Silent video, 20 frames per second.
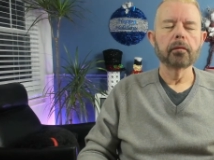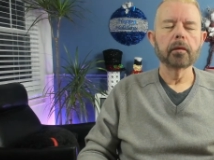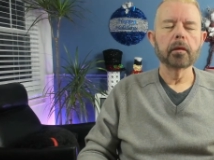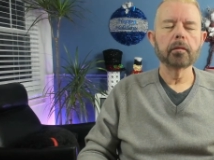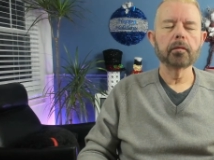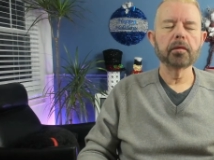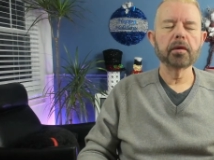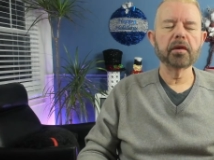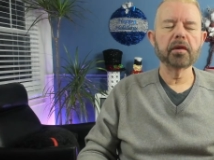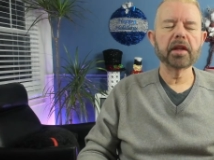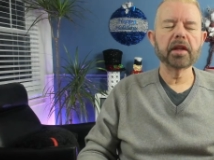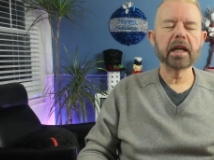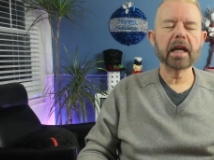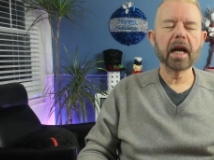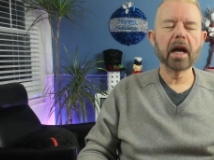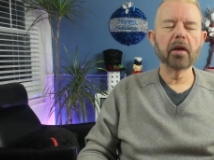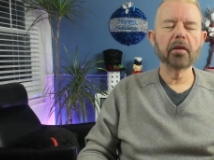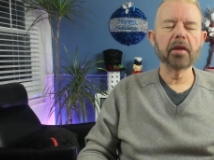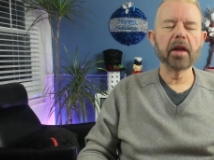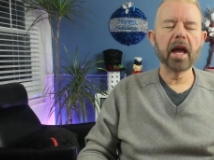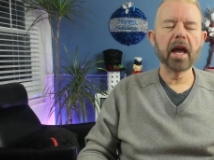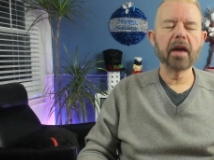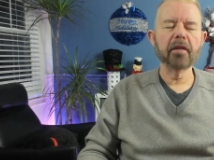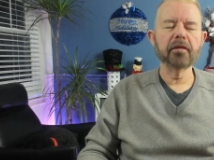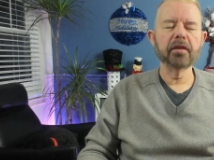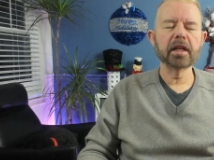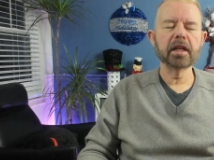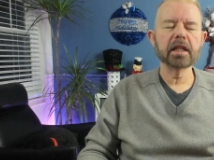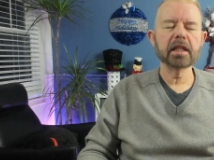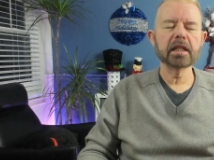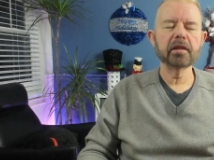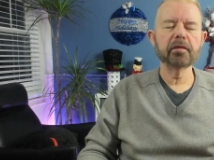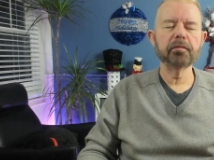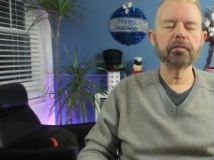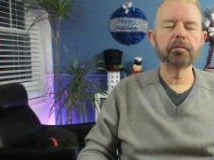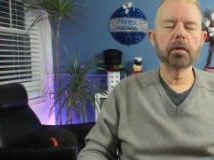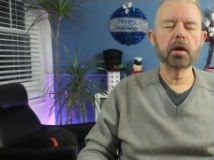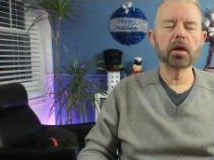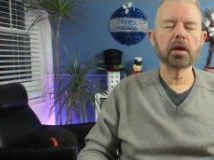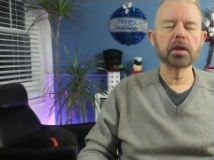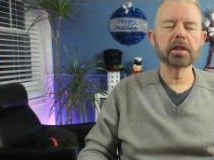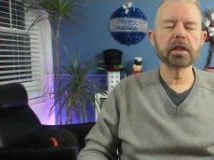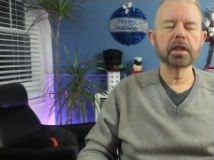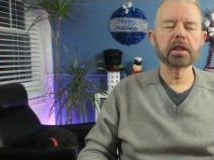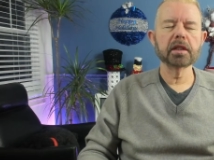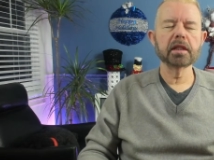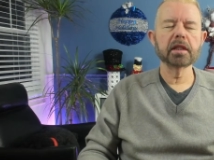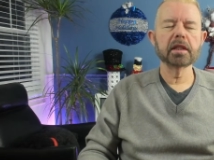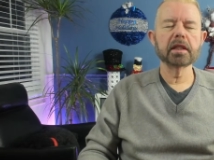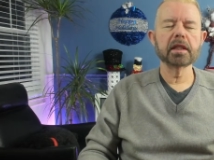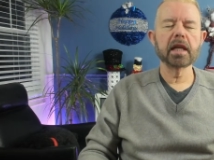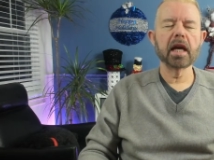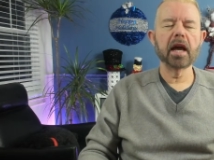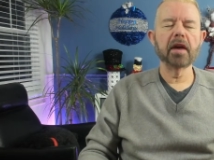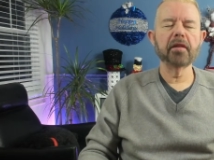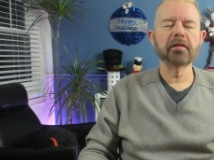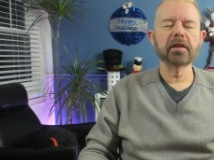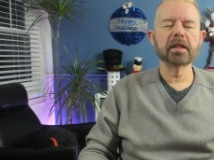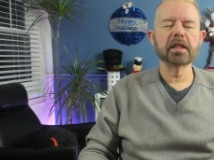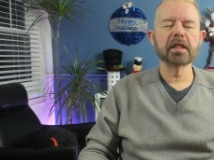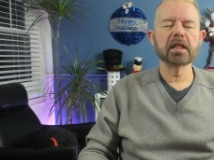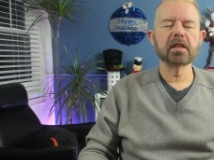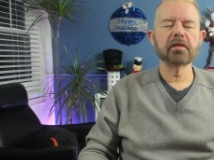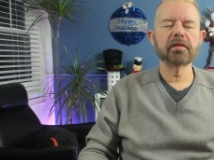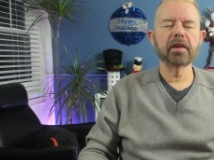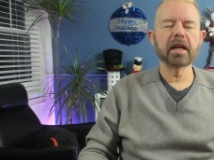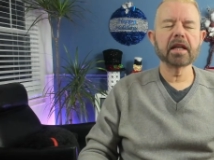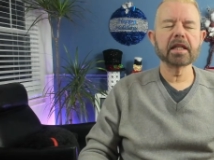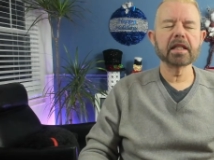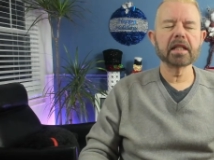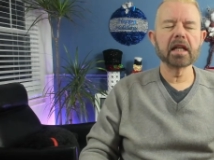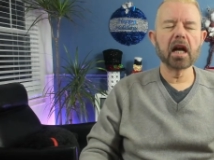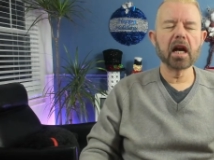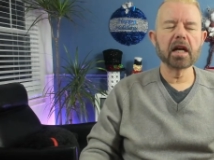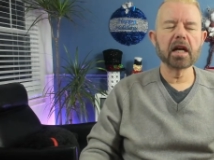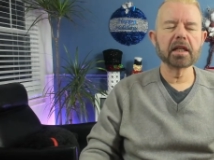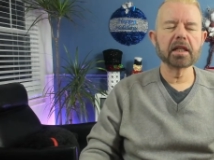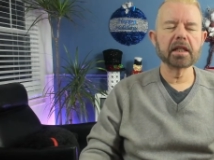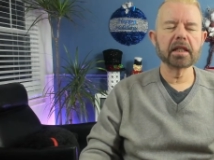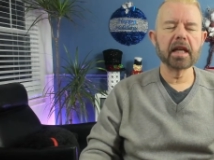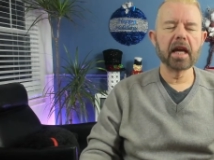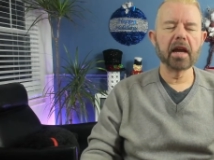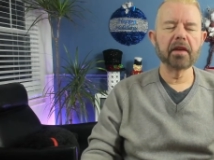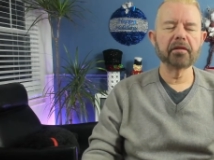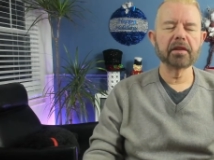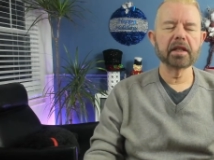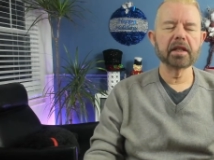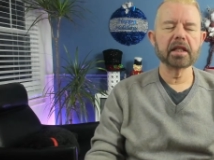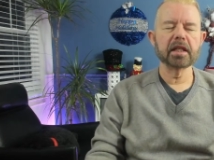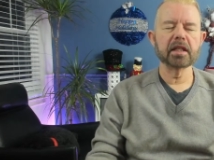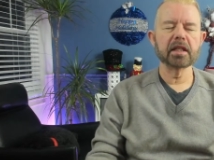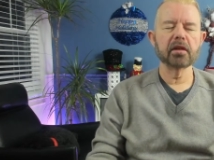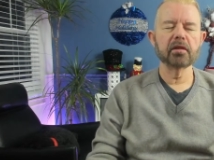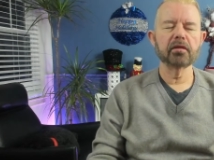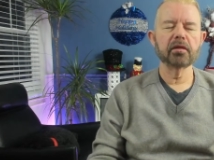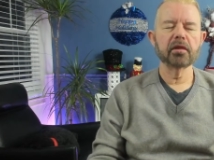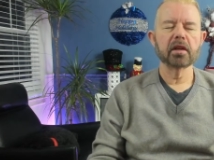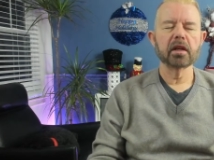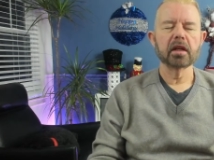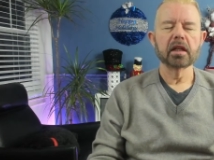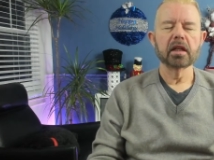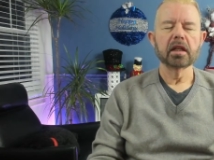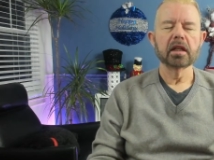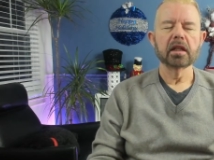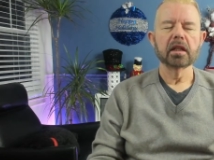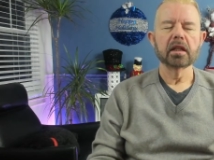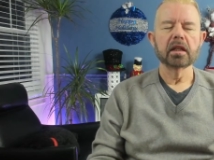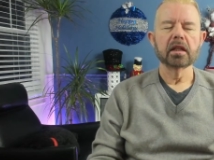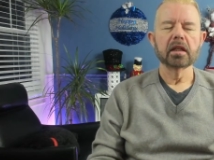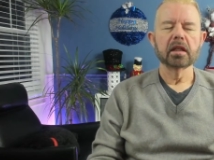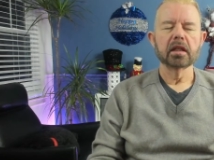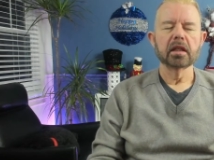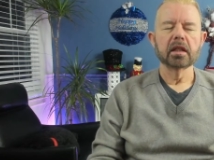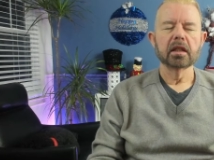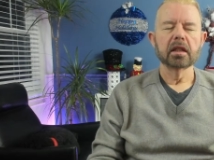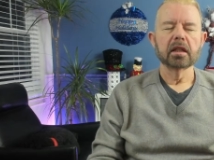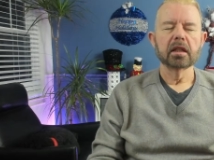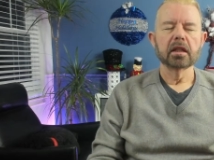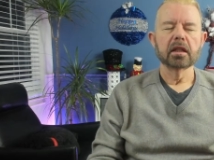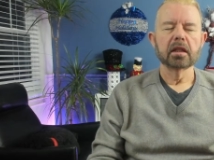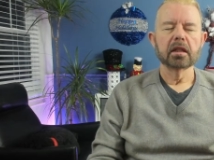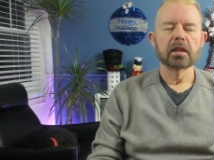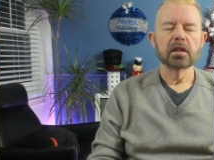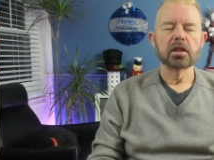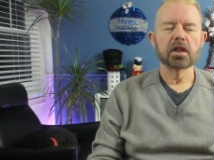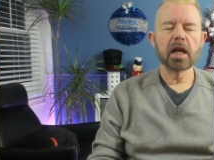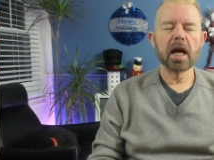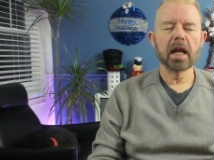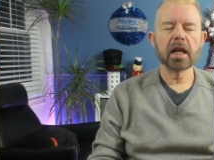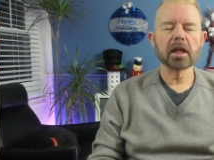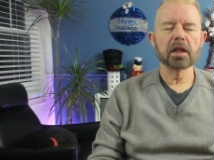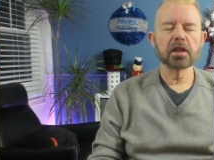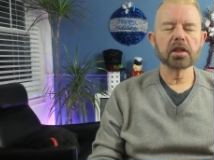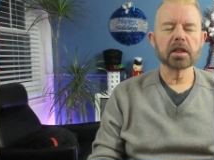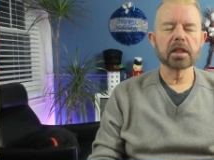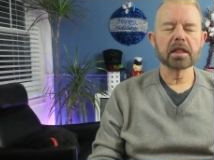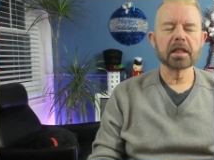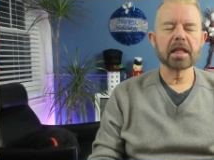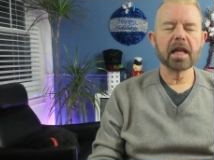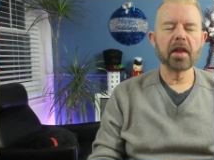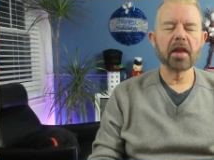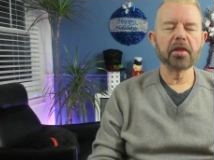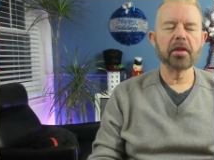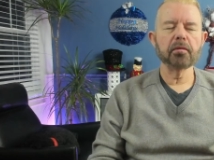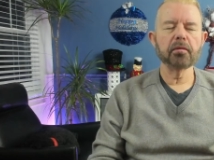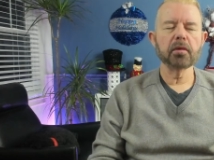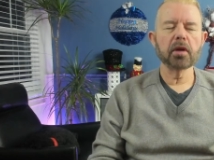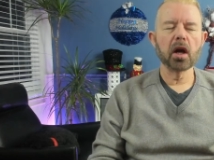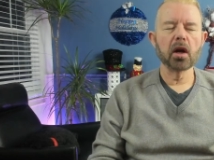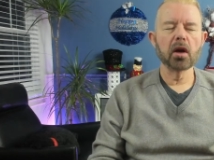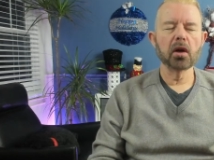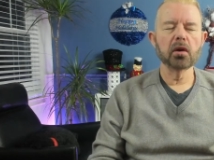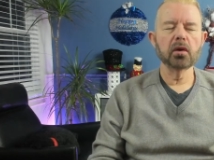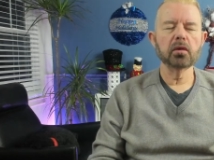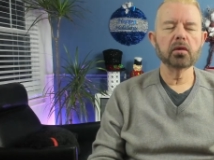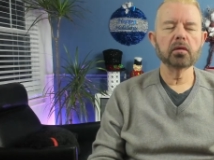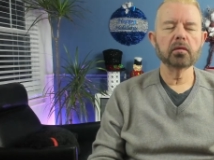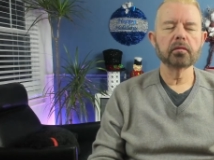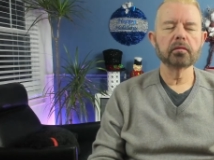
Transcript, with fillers: breathing out the heaviness of burdens, the heaviness of anxiety, the heaviness of challenges. Let them go